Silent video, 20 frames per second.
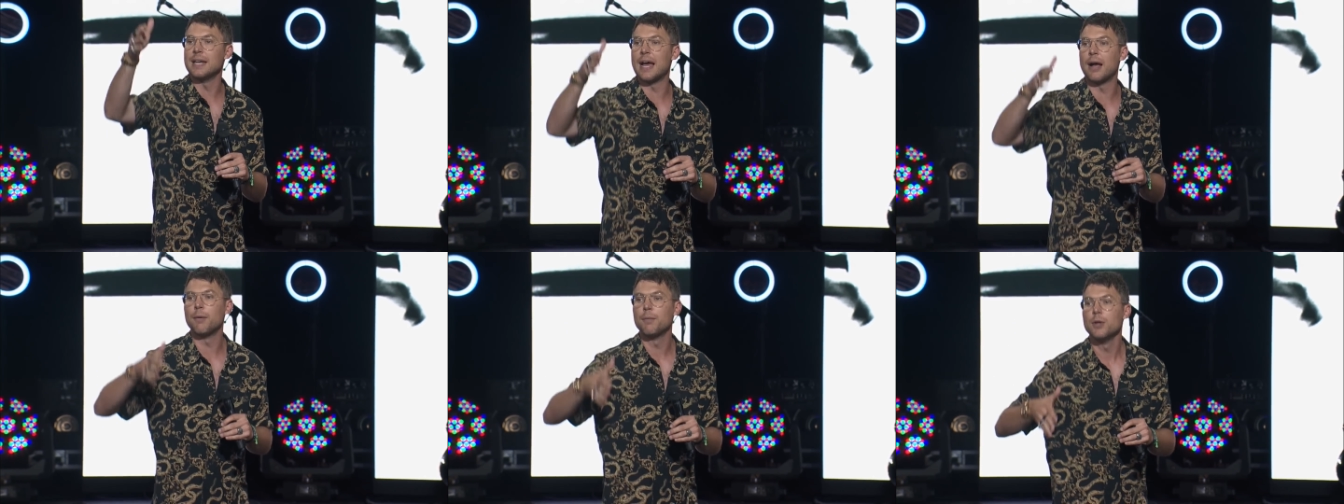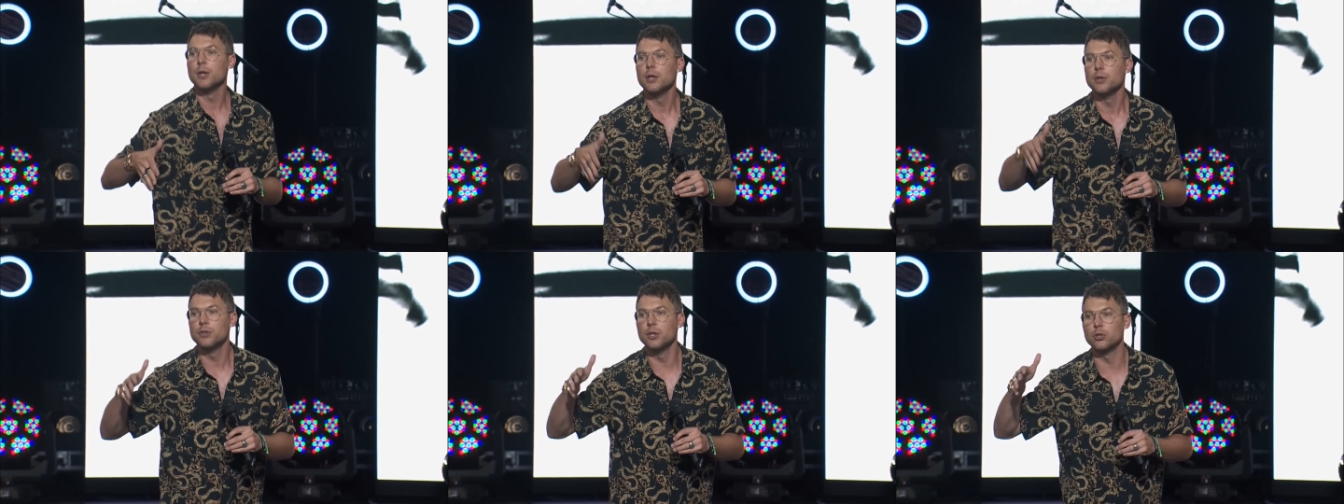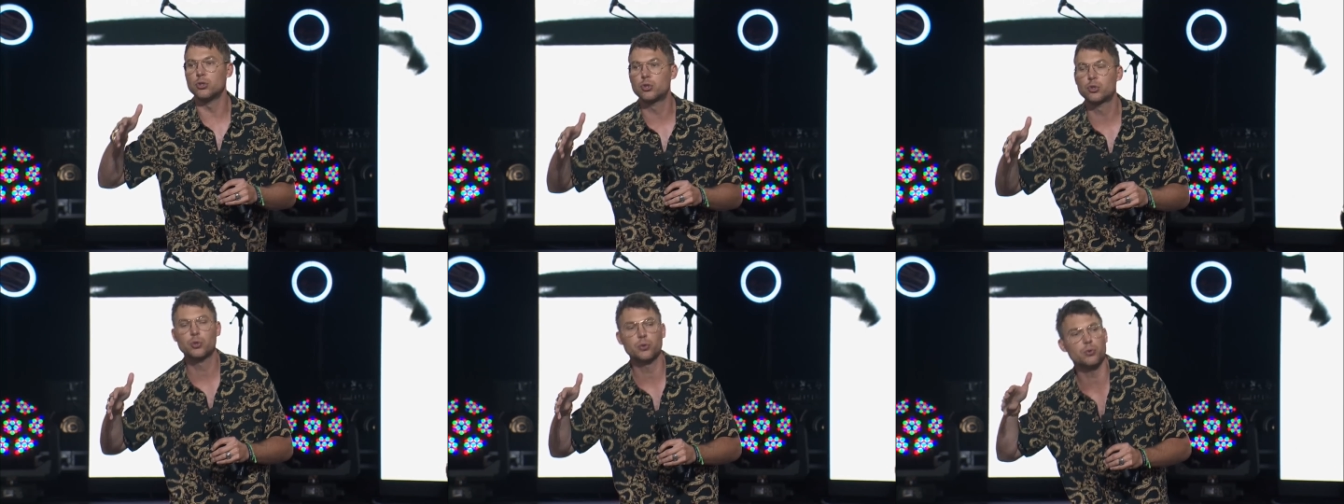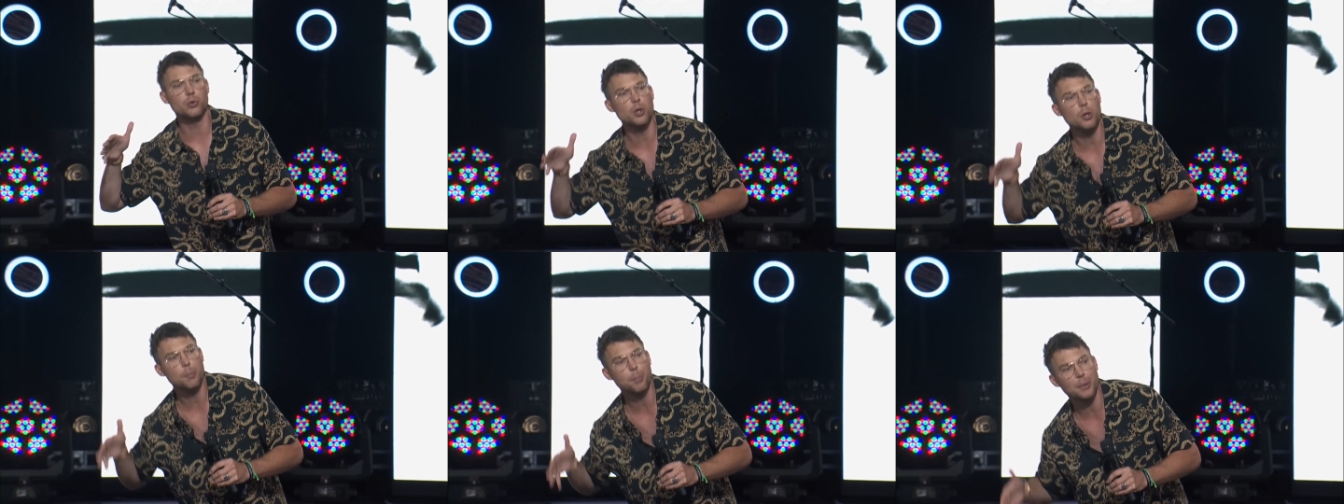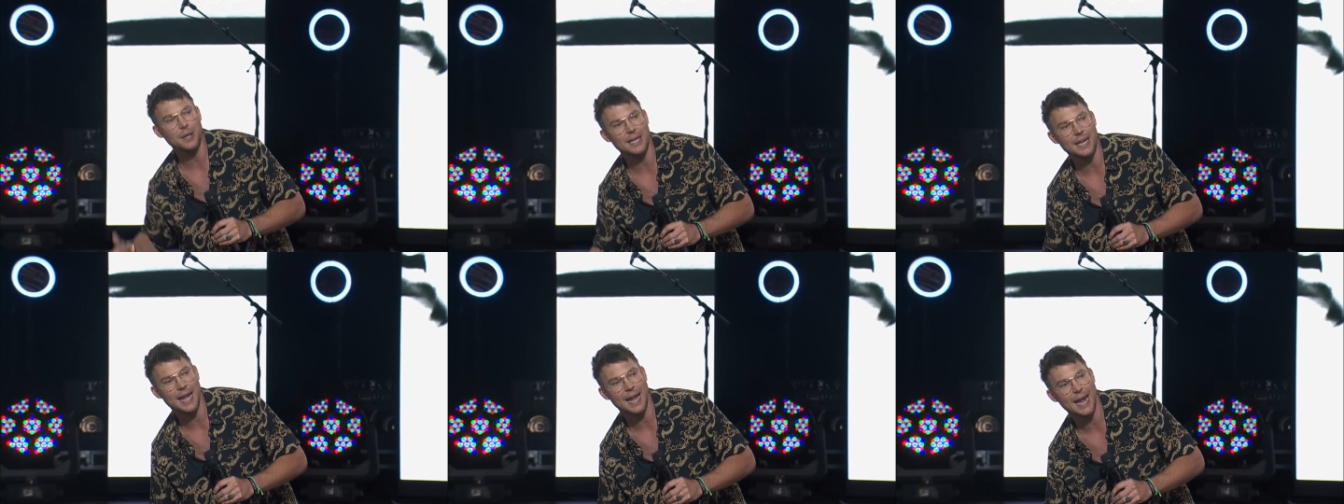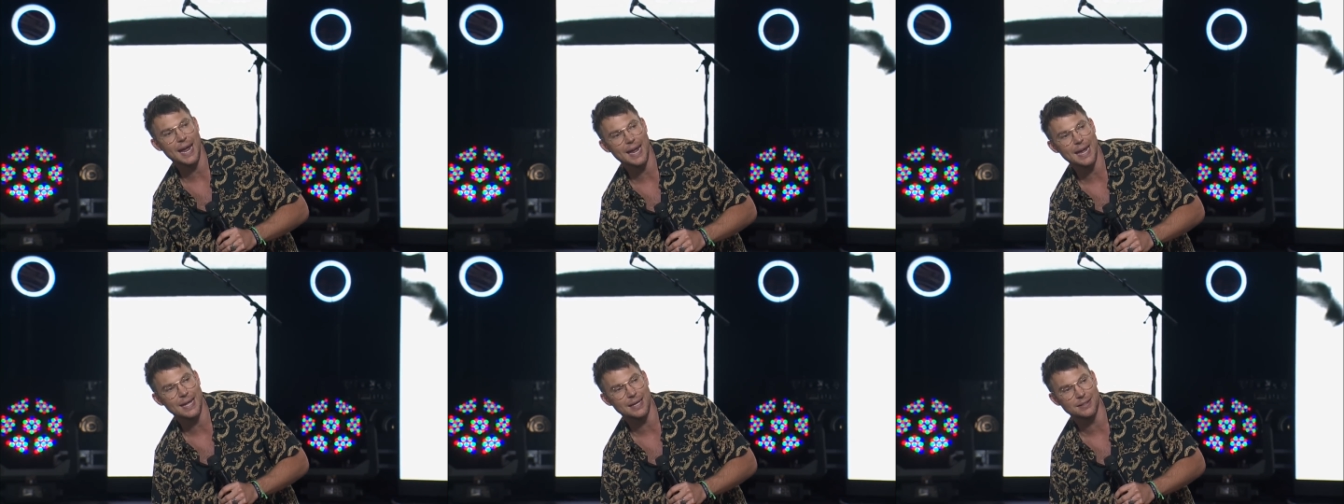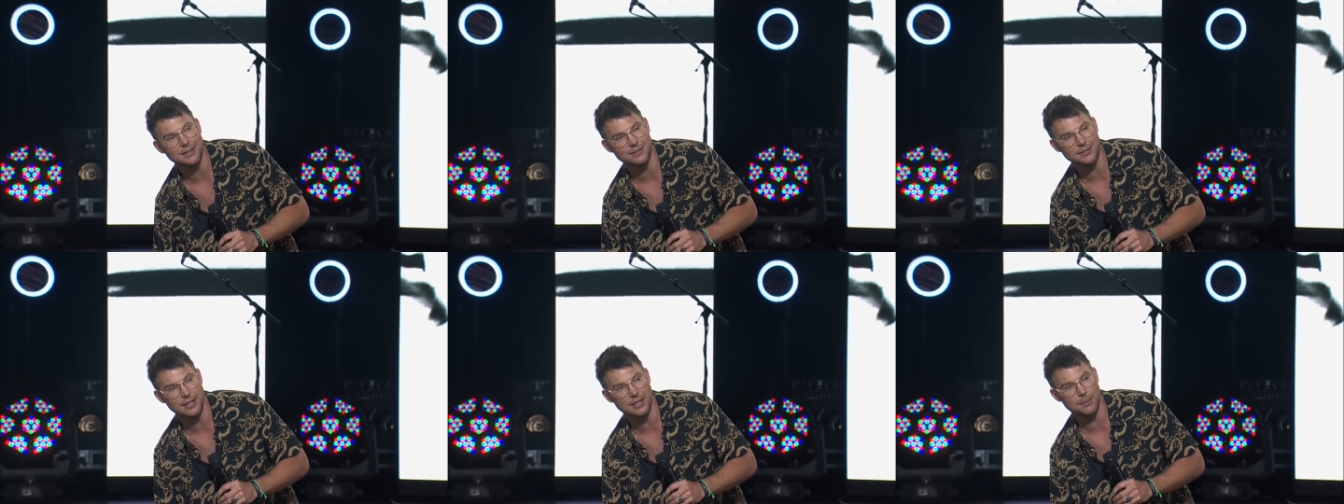Now, the drooping
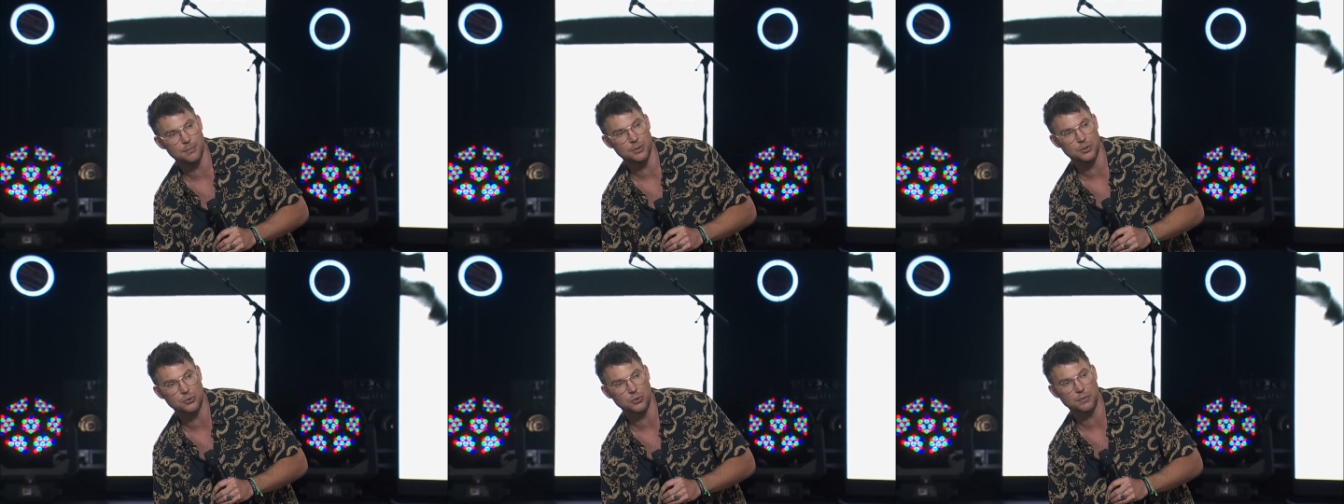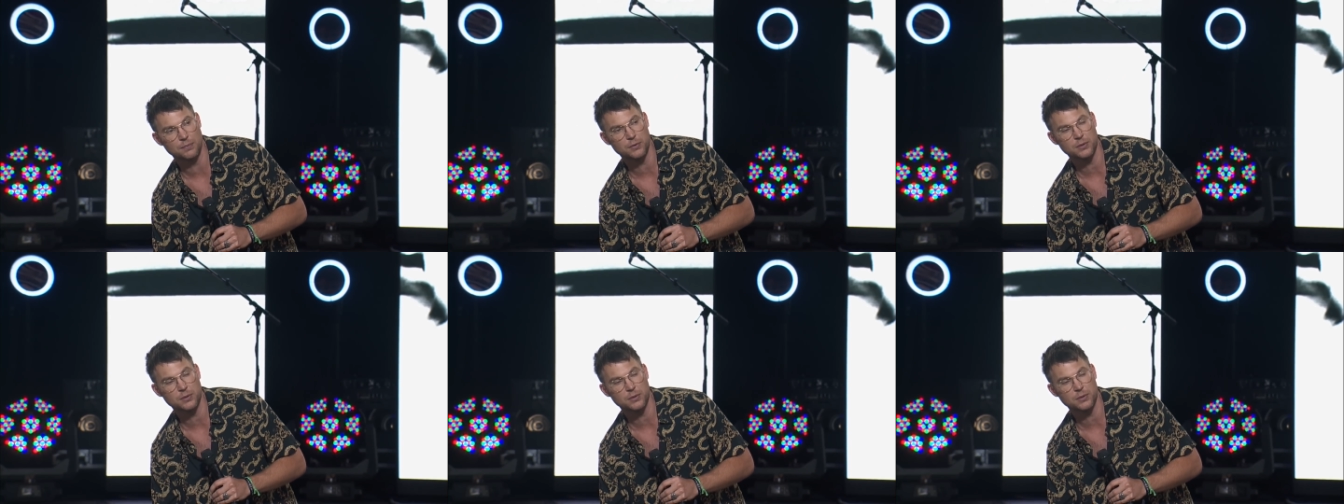hands imagery,